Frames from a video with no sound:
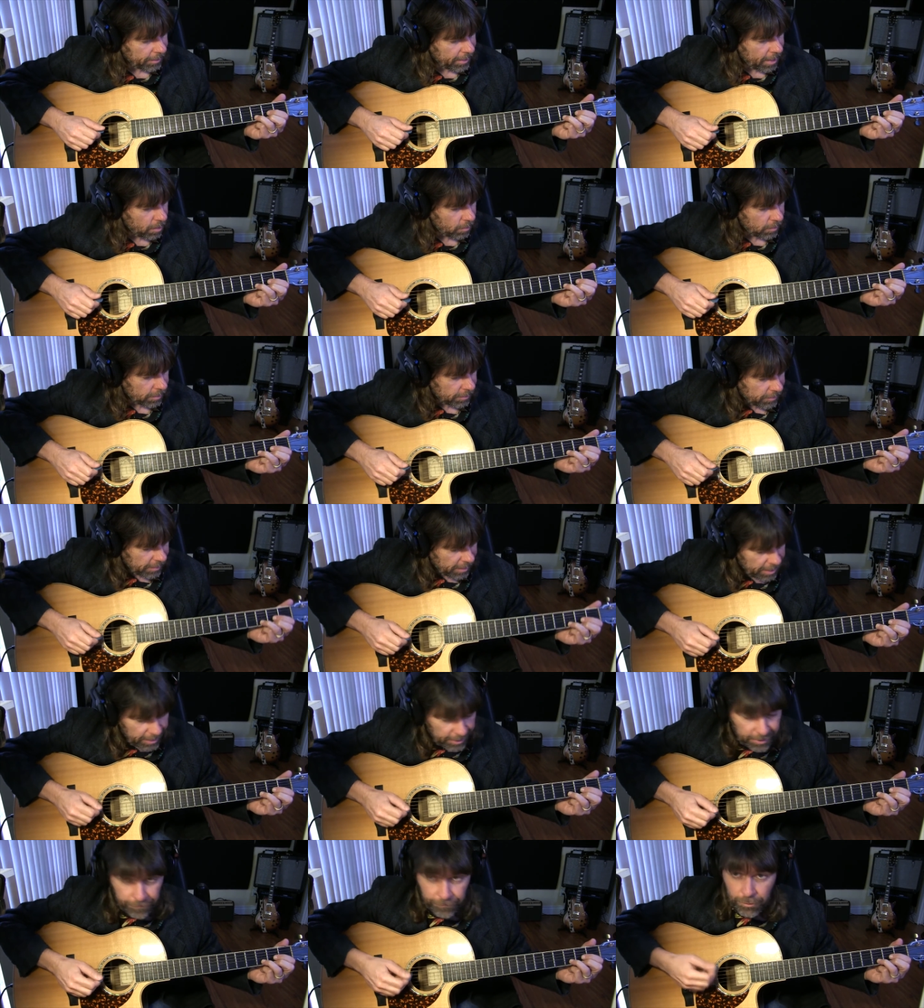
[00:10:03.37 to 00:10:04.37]
count us
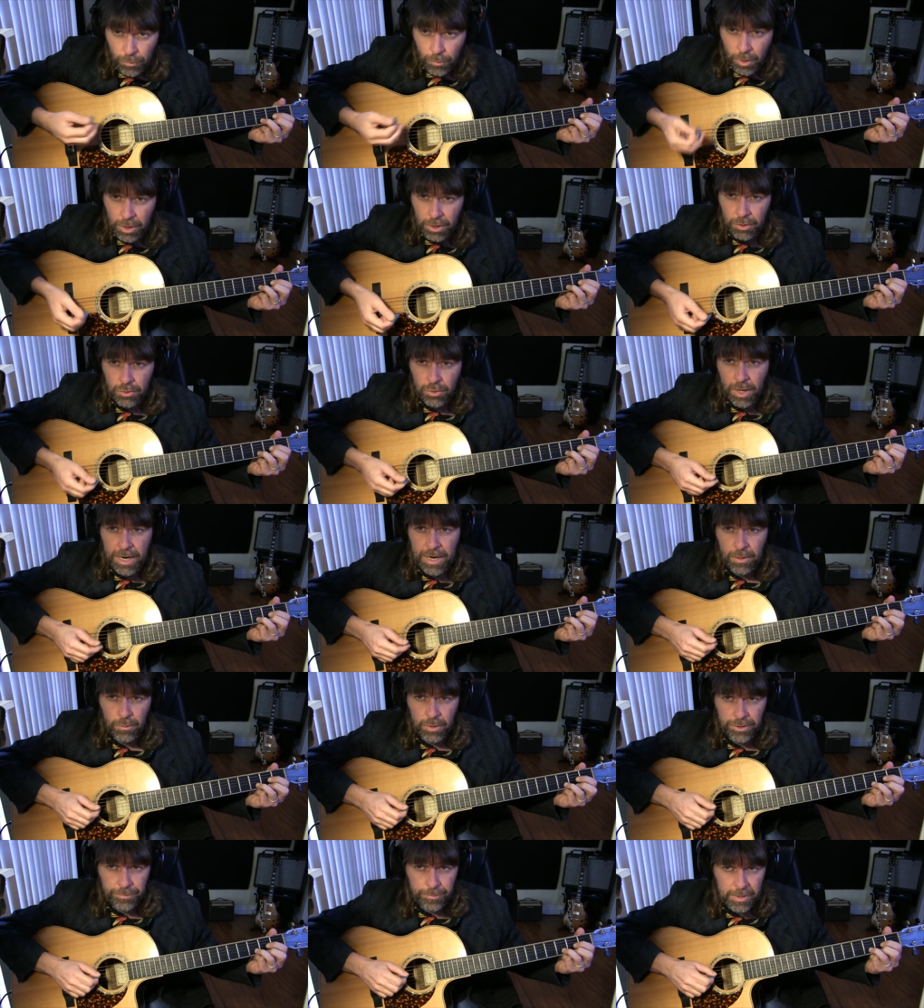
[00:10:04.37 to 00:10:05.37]
in if you want to try it
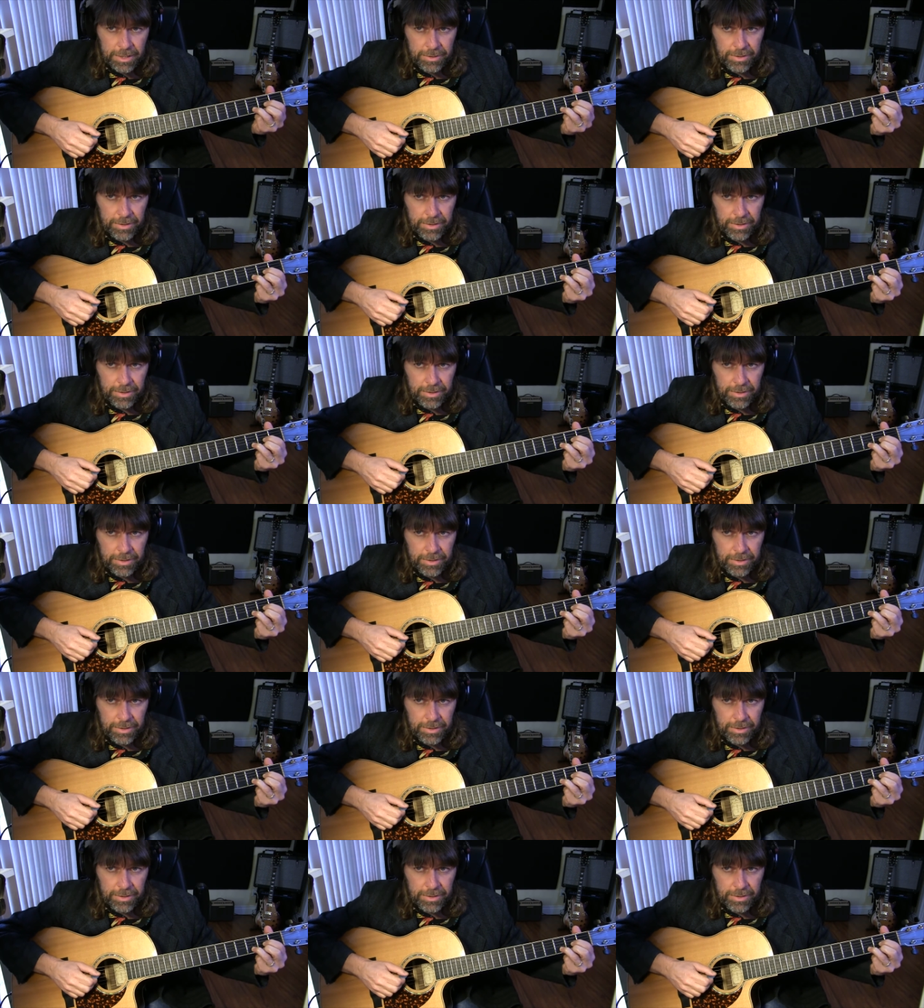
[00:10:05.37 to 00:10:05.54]
with me.